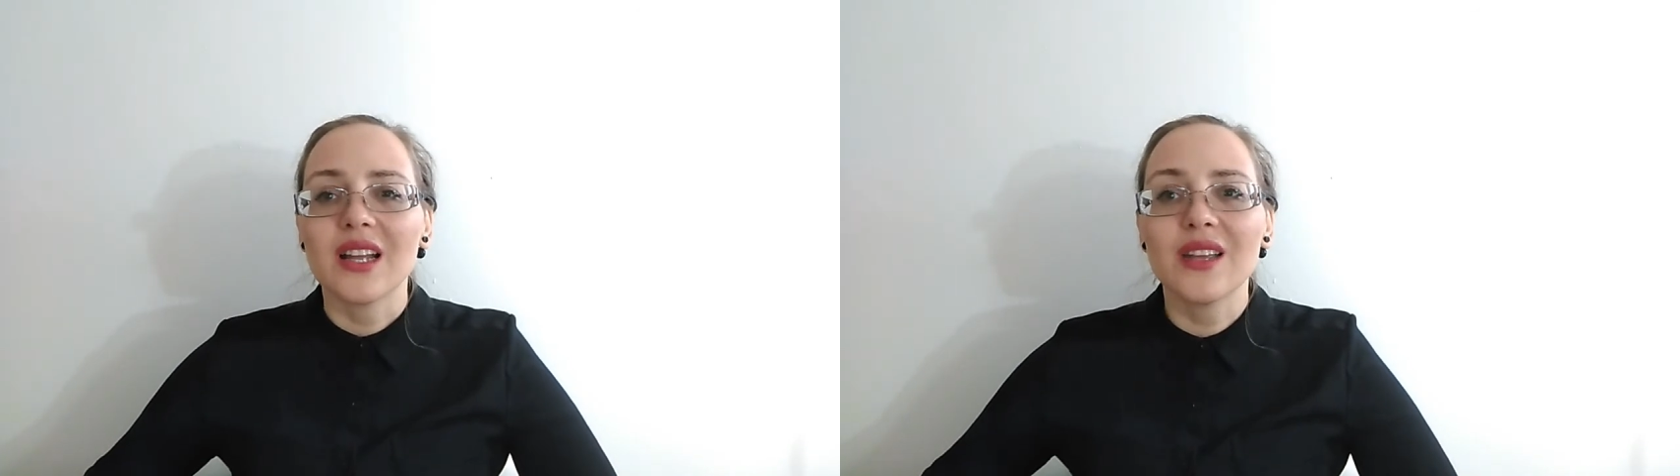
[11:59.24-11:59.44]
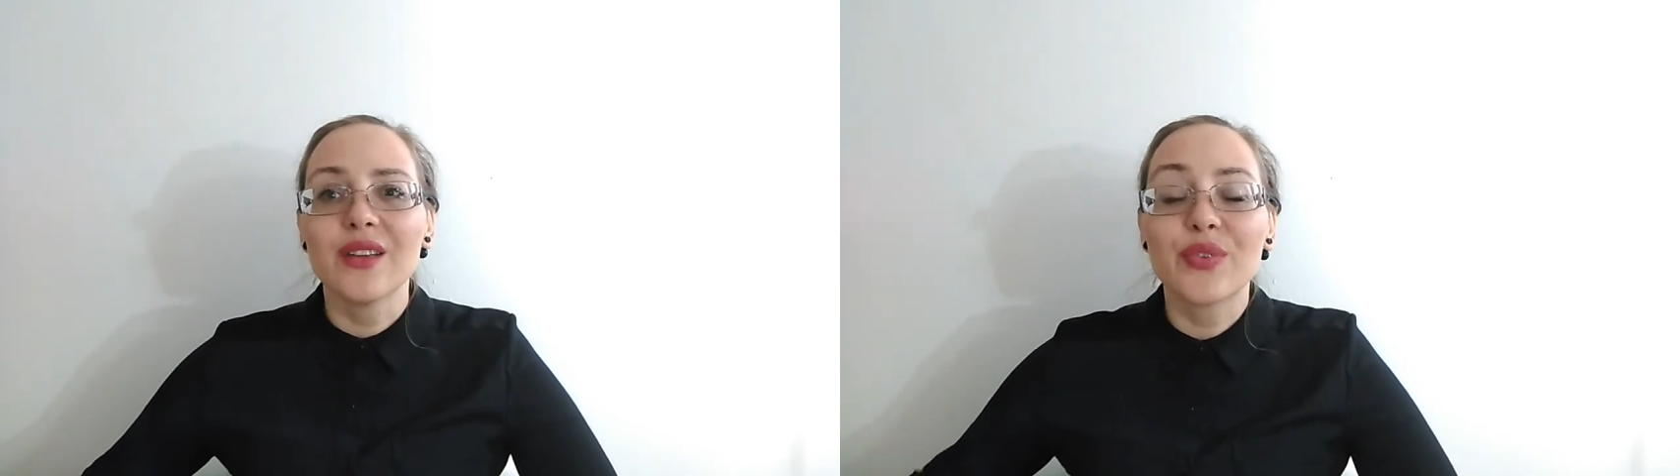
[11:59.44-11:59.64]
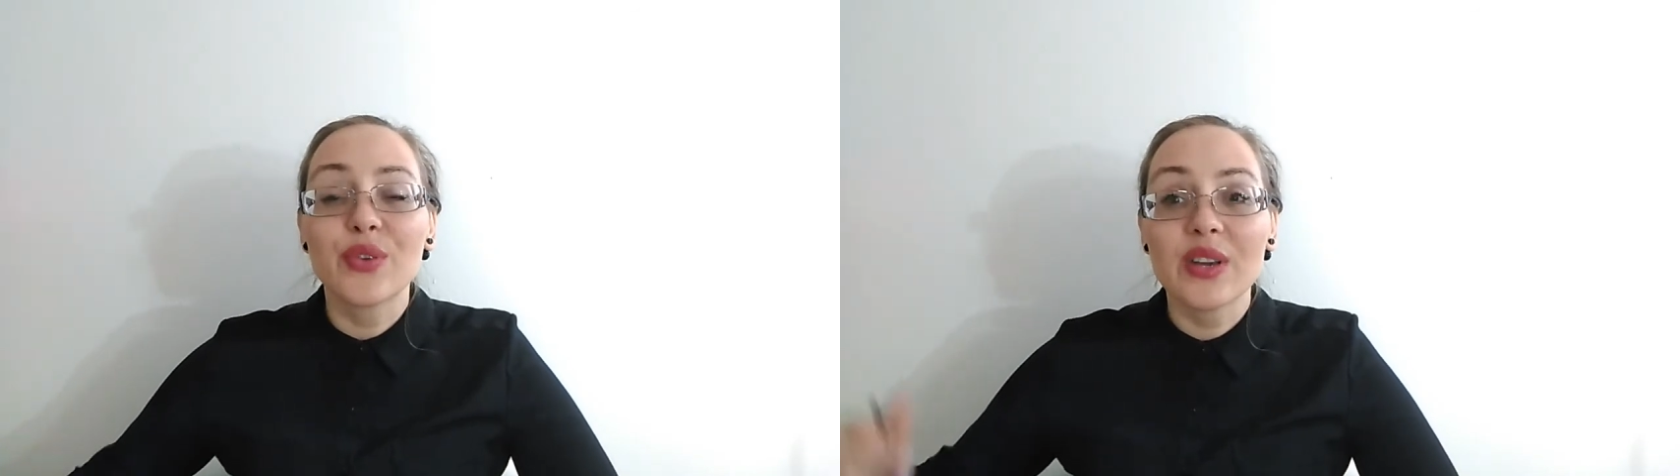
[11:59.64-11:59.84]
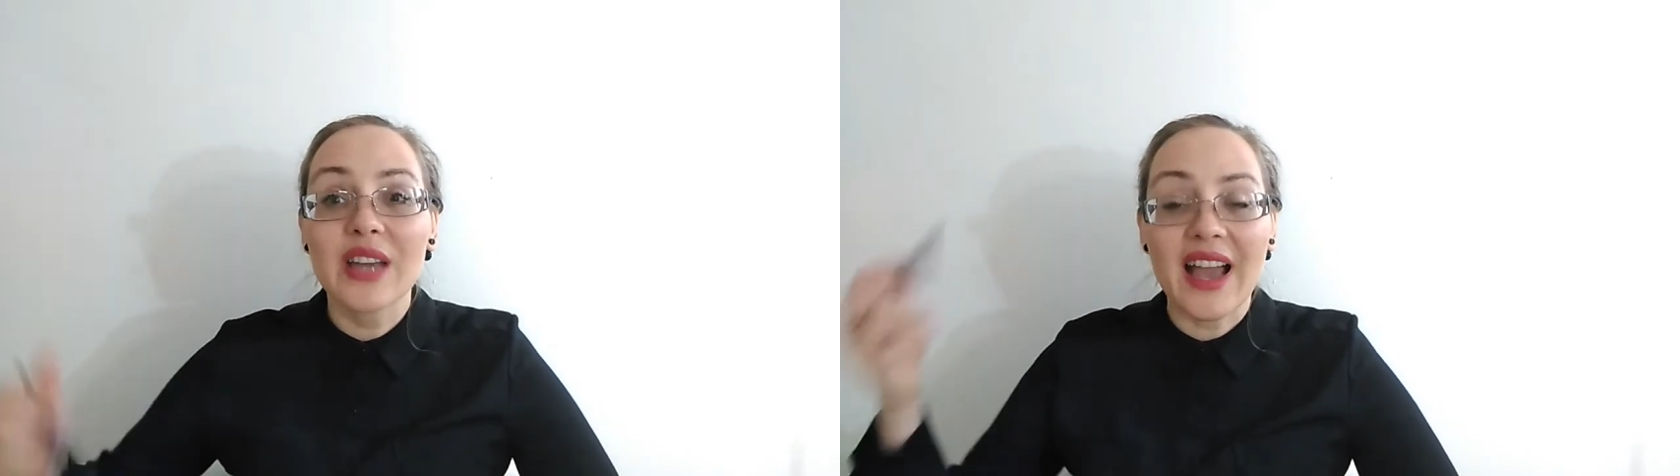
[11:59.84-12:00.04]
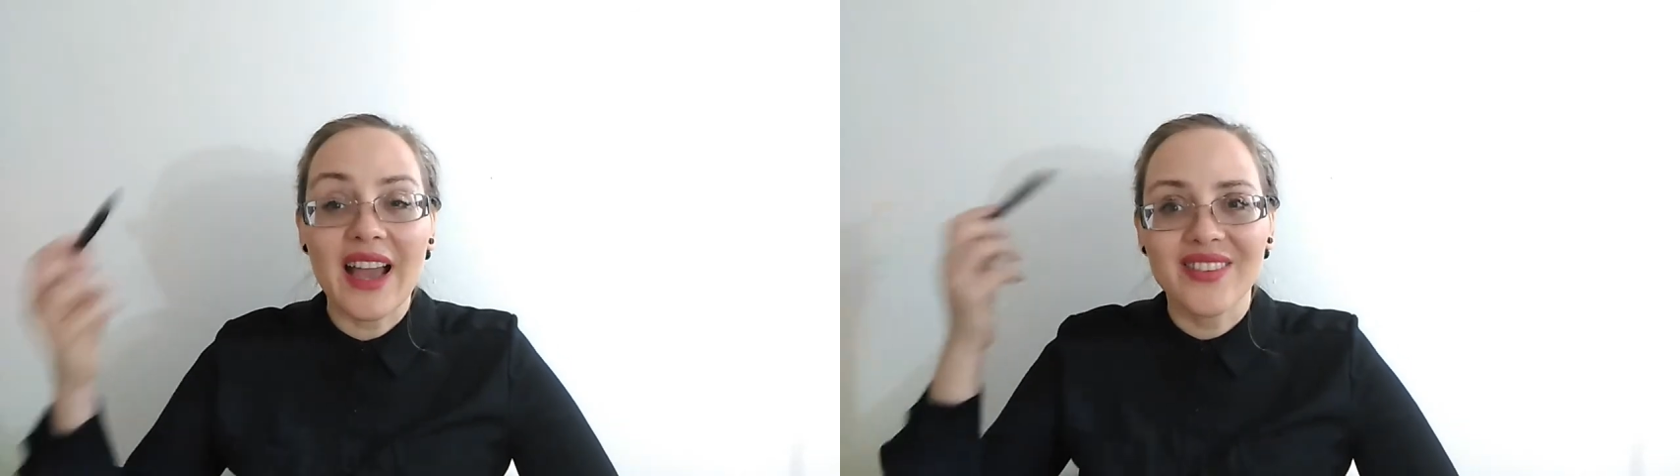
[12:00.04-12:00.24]
If you
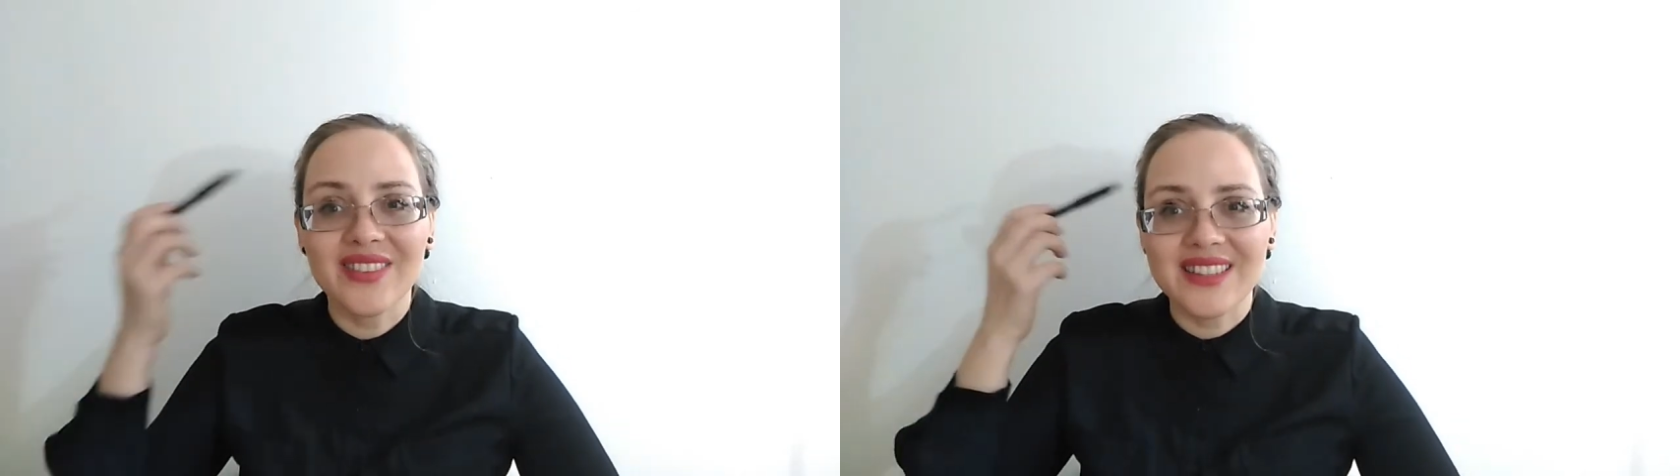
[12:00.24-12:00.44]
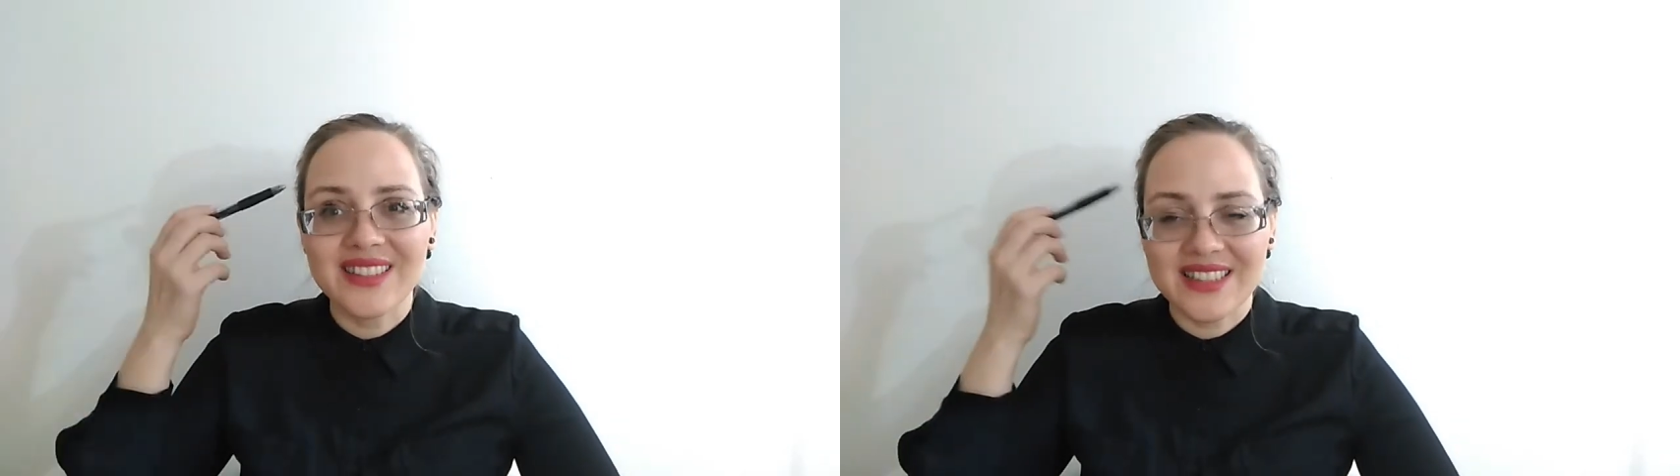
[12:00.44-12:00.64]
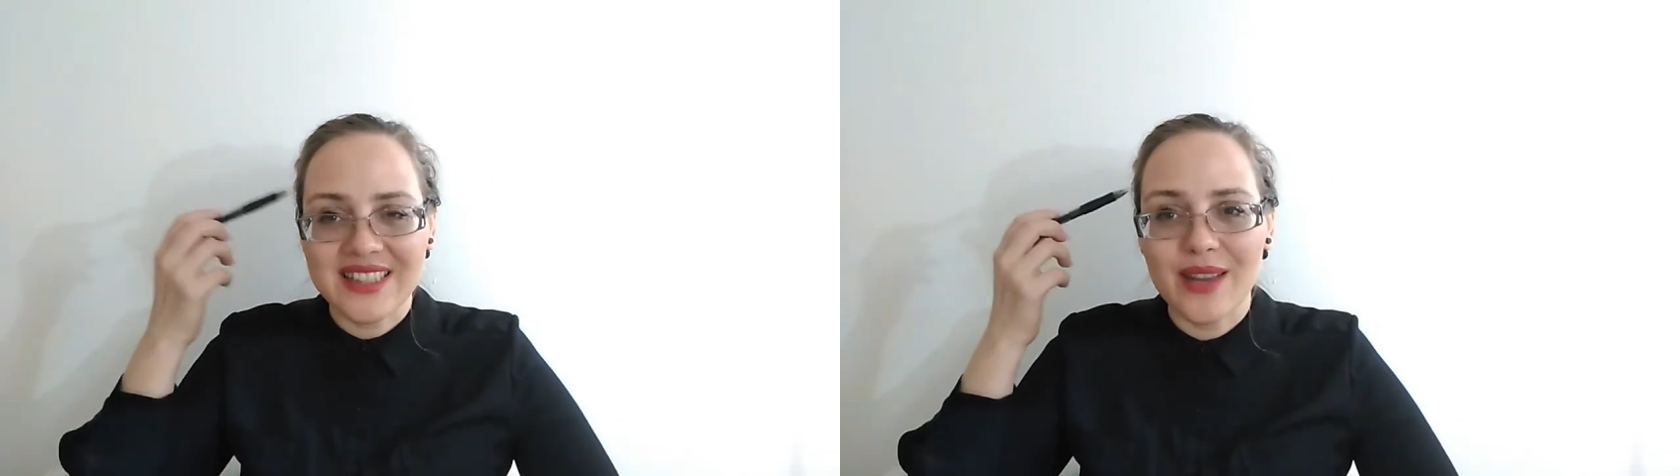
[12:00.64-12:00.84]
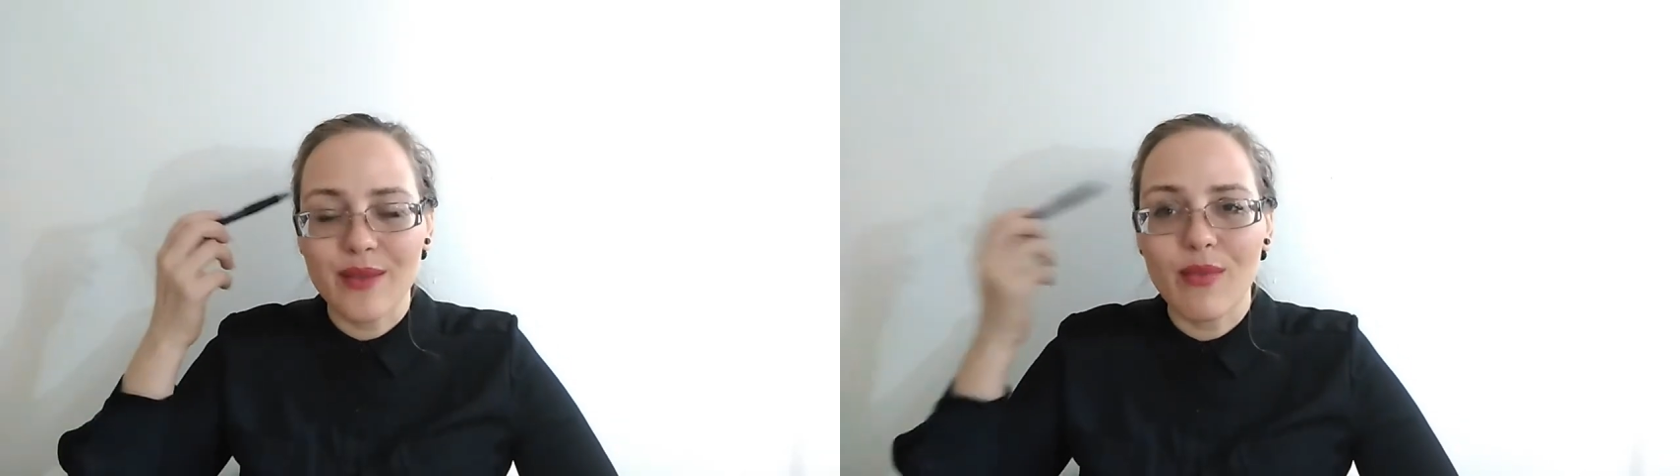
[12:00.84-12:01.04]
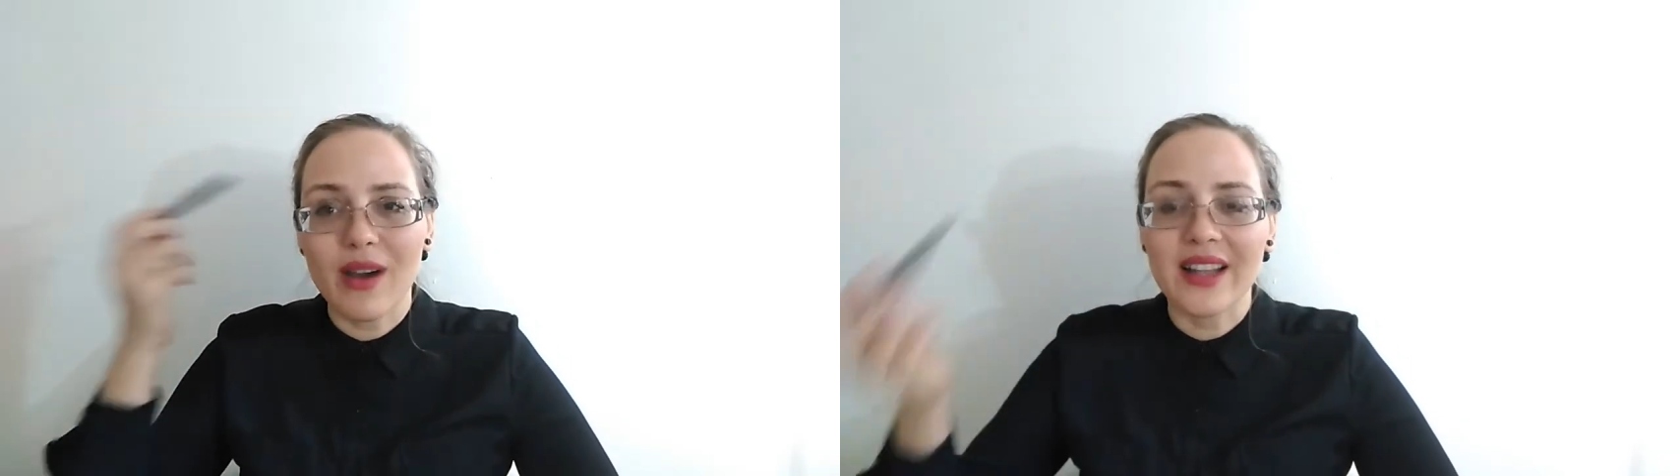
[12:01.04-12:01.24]
have the
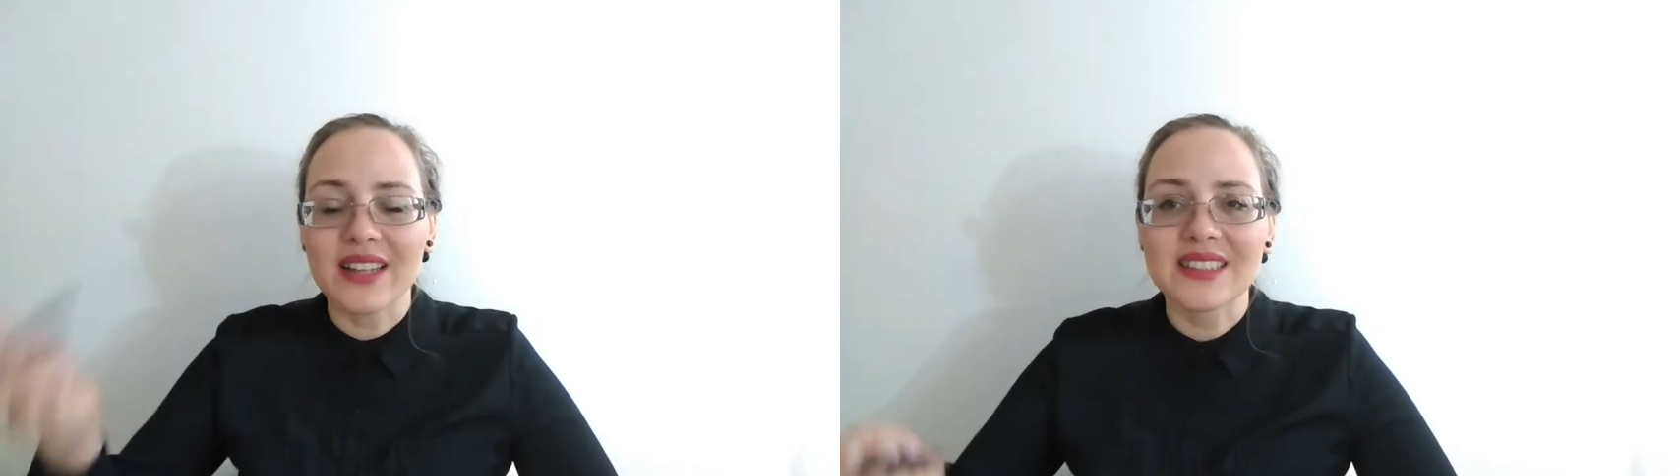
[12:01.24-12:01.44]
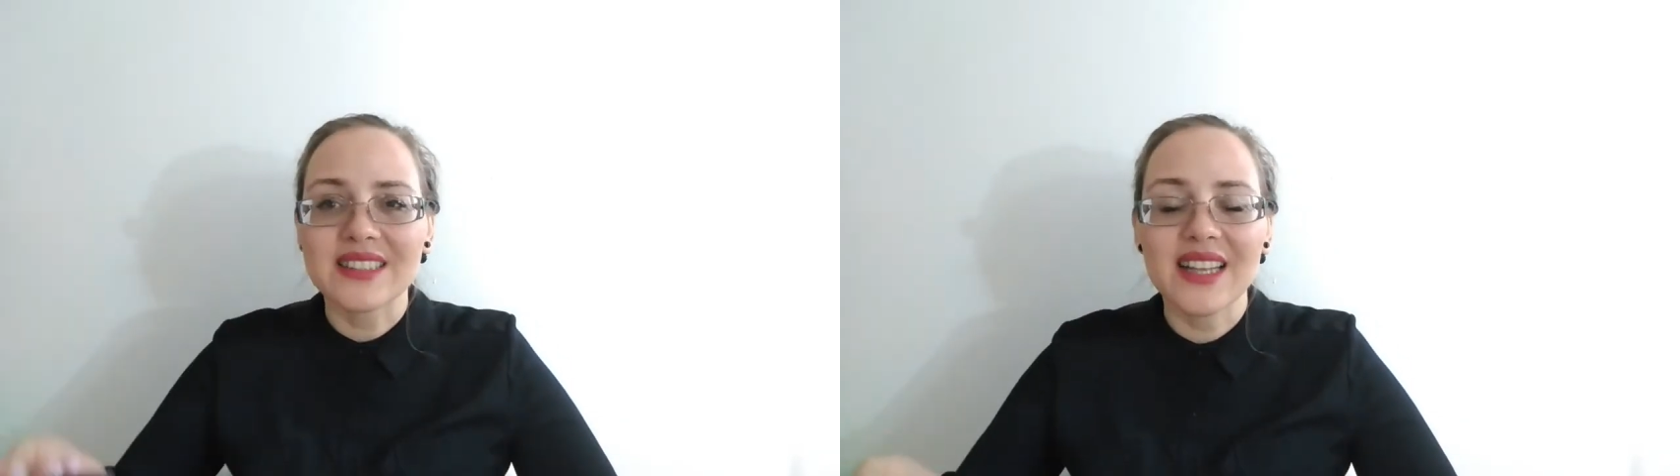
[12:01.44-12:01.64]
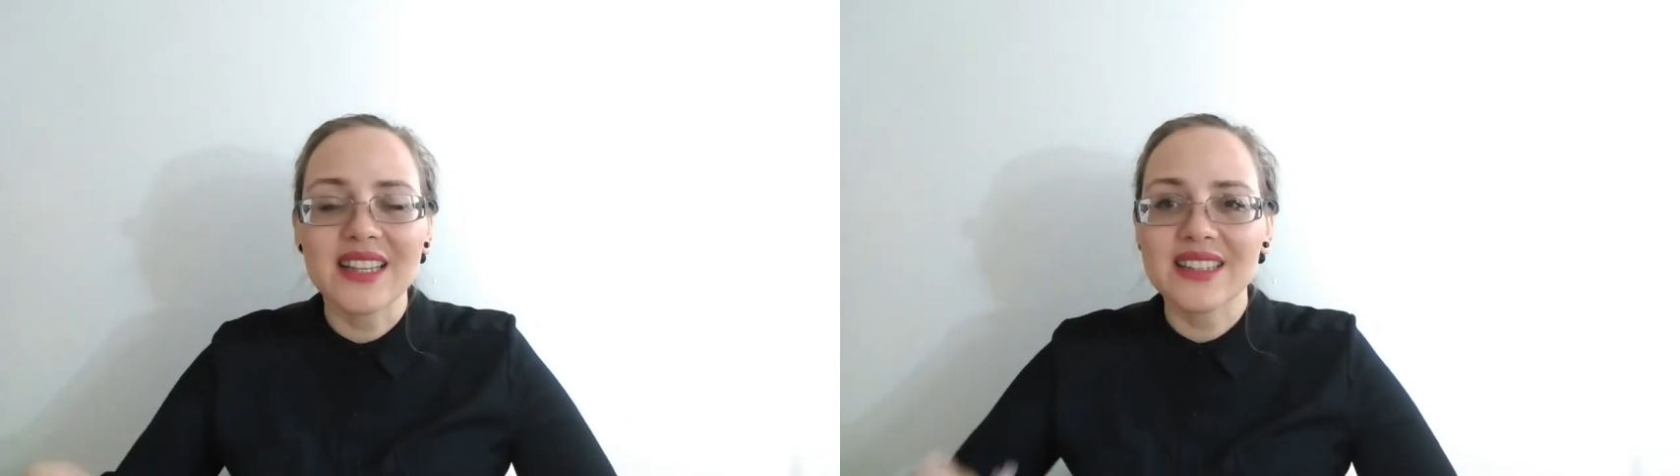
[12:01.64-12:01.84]
same mindset,